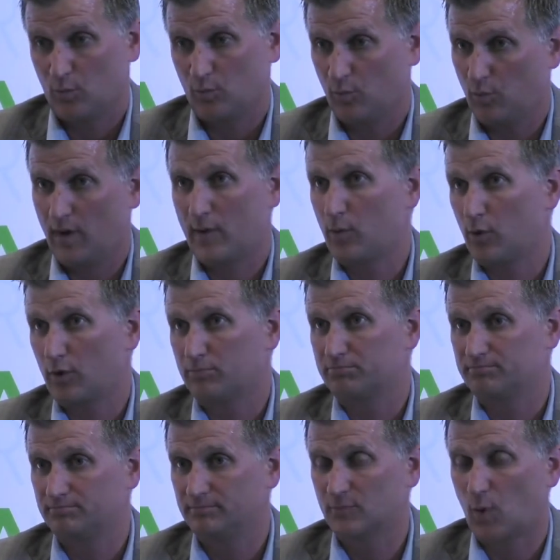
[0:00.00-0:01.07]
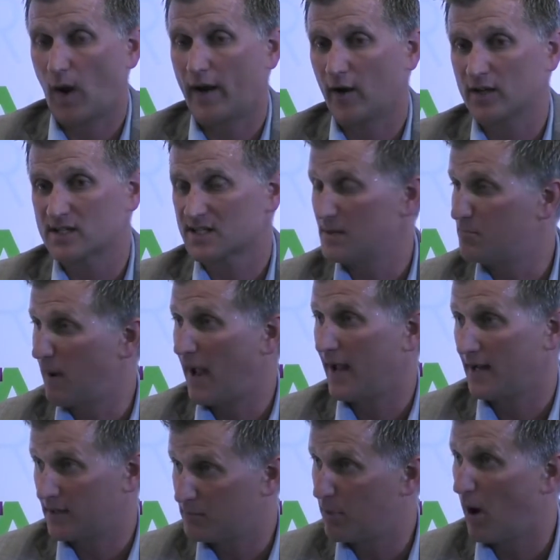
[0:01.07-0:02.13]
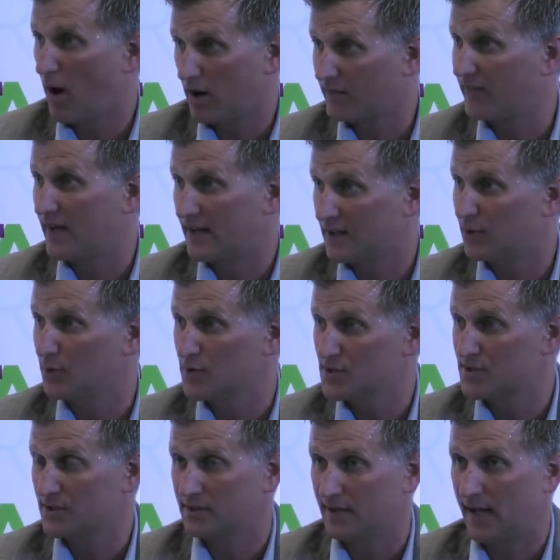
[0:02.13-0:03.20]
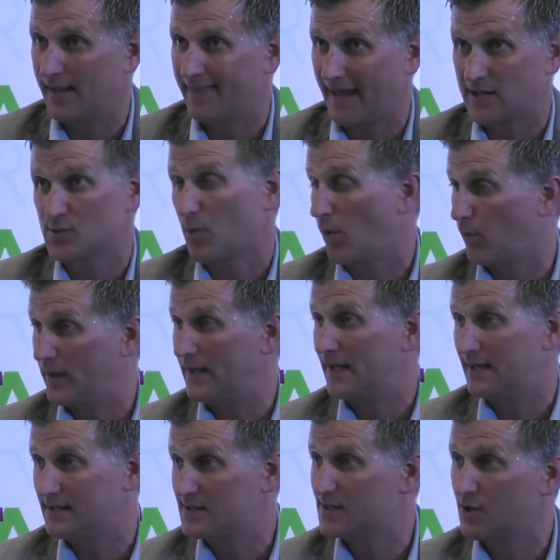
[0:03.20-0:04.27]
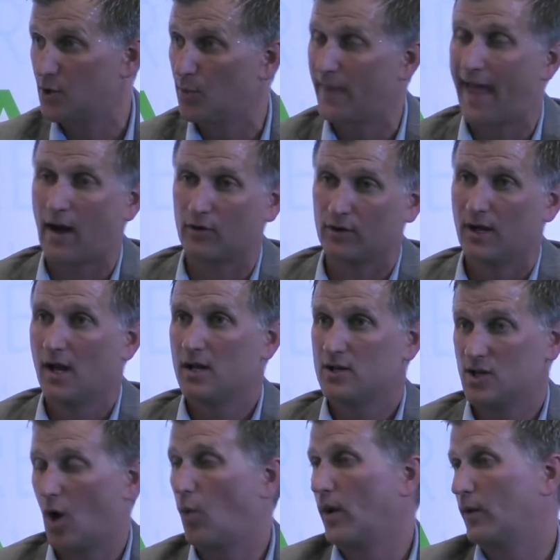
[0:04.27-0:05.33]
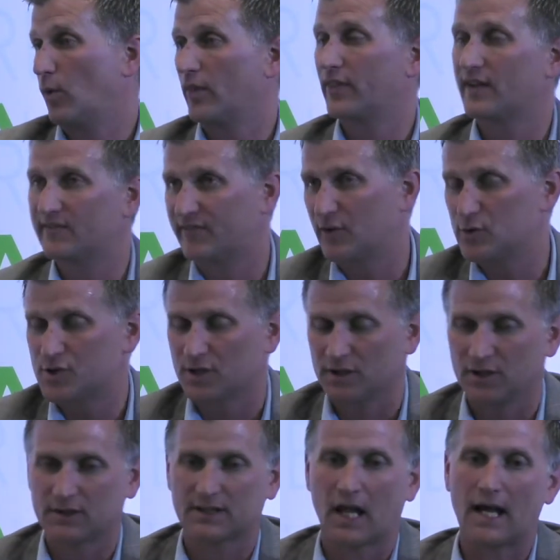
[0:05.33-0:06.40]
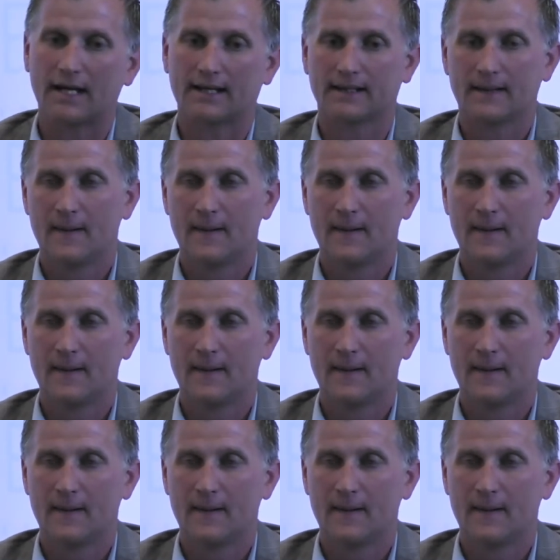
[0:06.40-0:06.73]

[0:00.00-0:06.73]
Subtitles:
we were quite honestly paying to park vehicles, and that's what we needed to do without knowing what that future looked like.